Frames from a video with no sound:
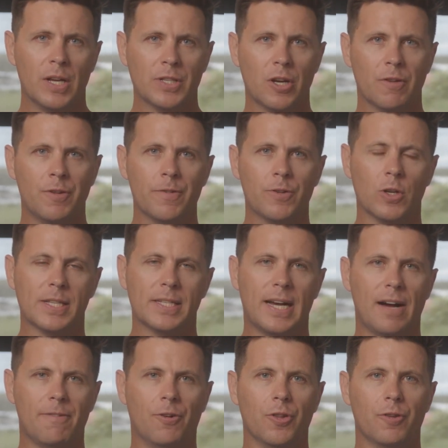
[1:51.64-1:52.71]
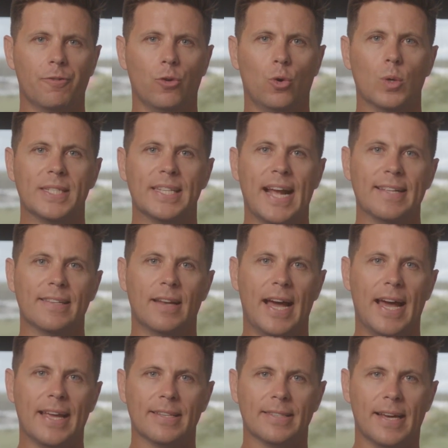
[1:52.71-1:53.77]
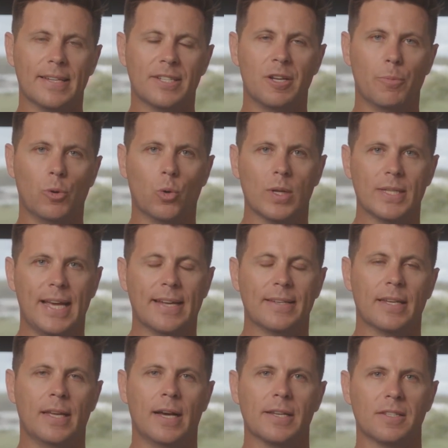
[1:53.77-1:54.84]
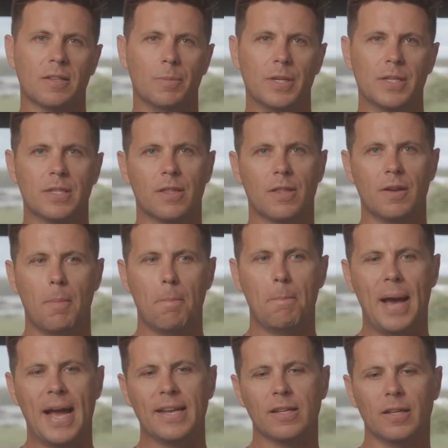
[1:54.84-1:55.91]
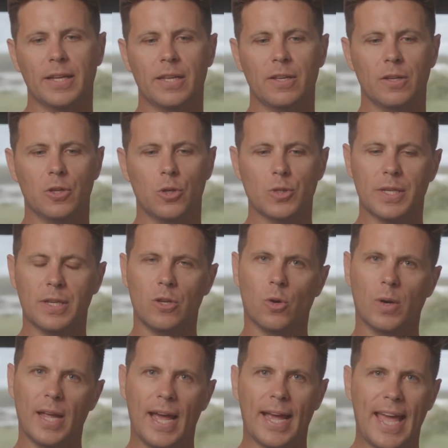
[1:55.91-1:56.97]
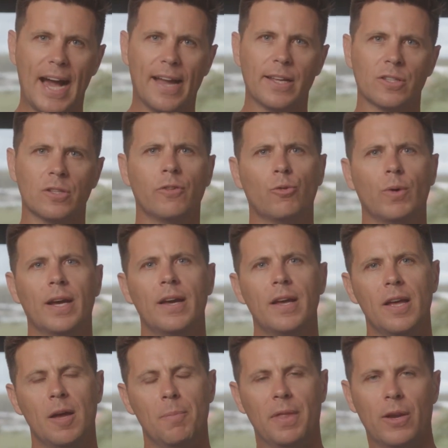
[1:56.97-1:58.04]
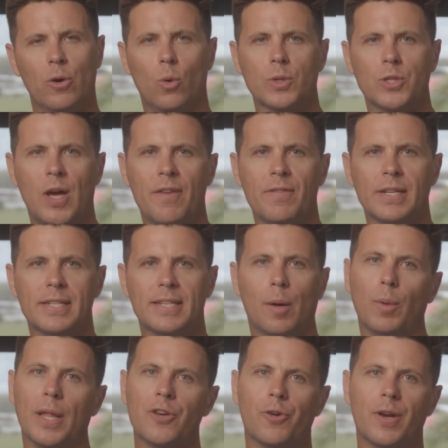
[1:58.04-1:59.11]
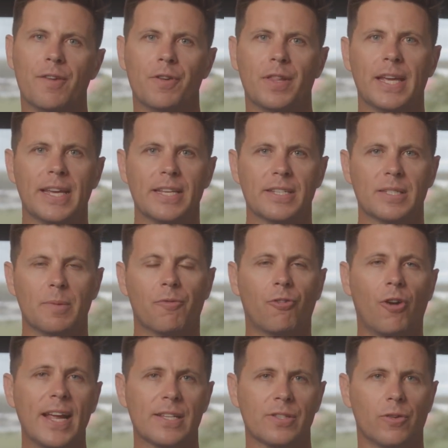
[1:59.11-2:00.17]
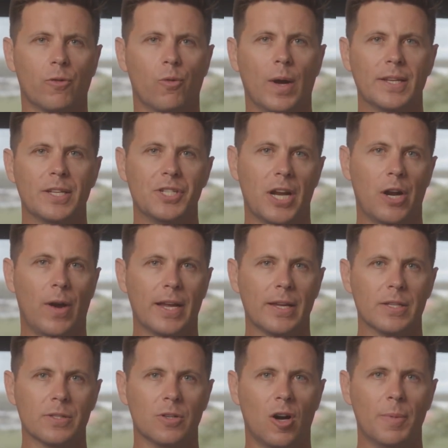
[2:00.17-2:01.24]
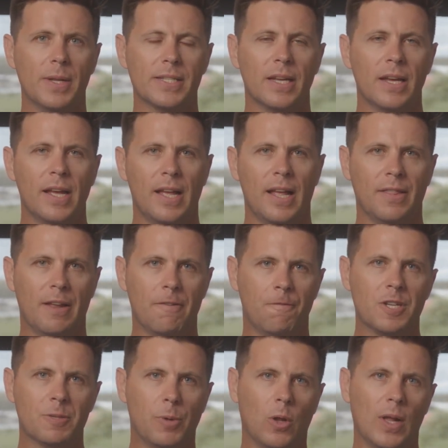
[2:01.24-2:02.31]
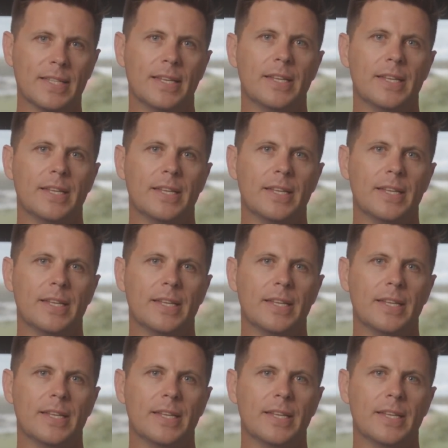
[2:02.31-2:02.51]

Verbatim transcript: So if you've got staff on the floor day to day as they ship orders out to customers that are manually using your accounting software, but then also having to double entry everything into some freight software to generate consignments, then Fishbowl has